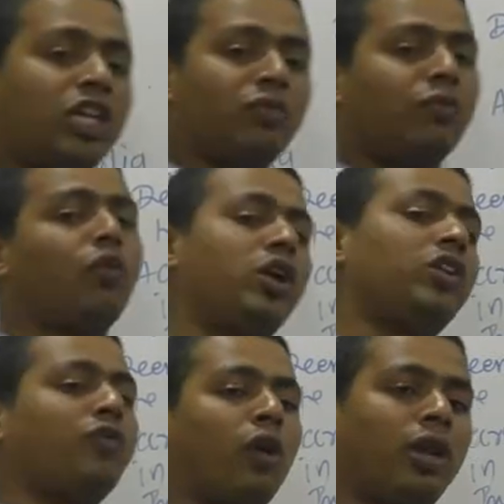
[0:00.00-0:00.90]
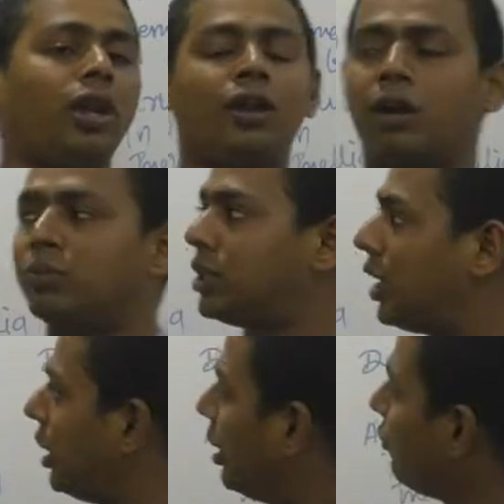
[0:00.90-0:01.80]
is what is foreign income,
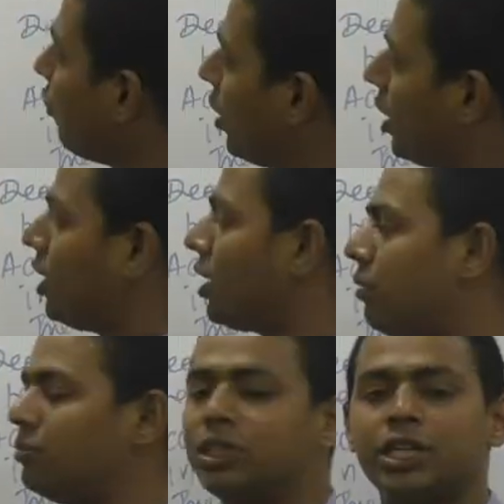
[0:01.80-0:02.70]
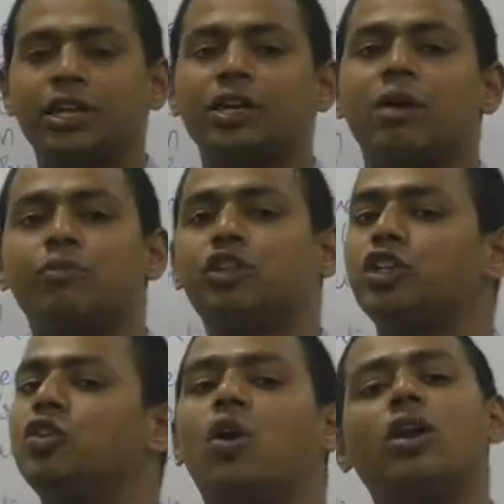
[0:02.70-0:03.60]
sir? Foreign income is income which
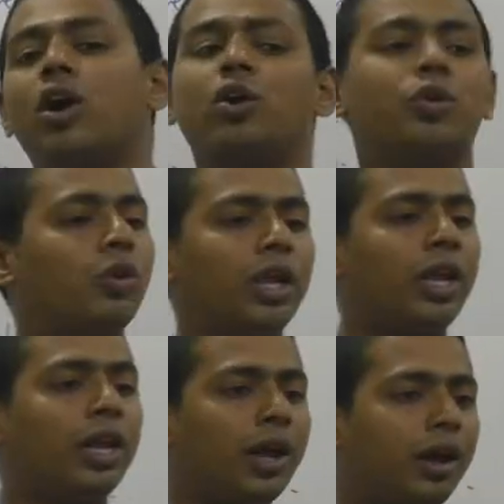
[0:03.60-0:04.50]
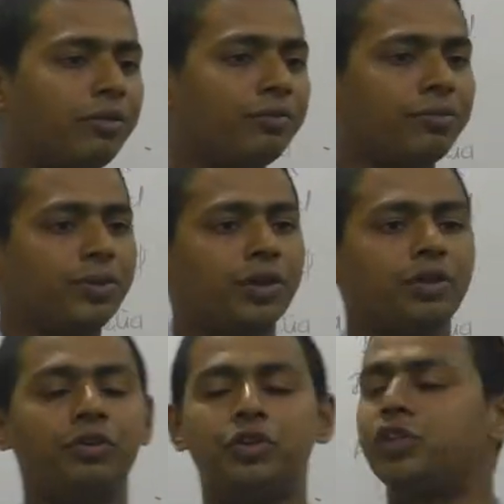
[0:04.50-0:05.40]
is not accrued in India,
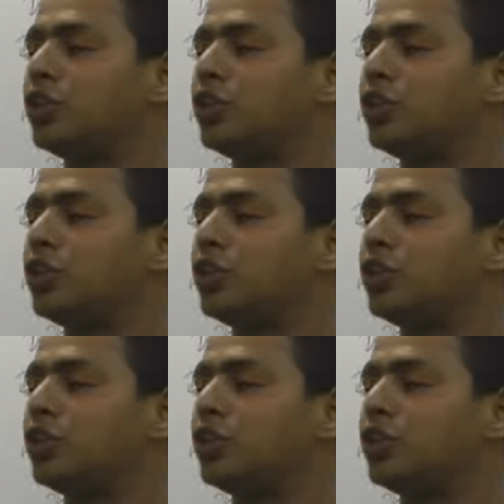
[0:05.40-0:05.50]
which is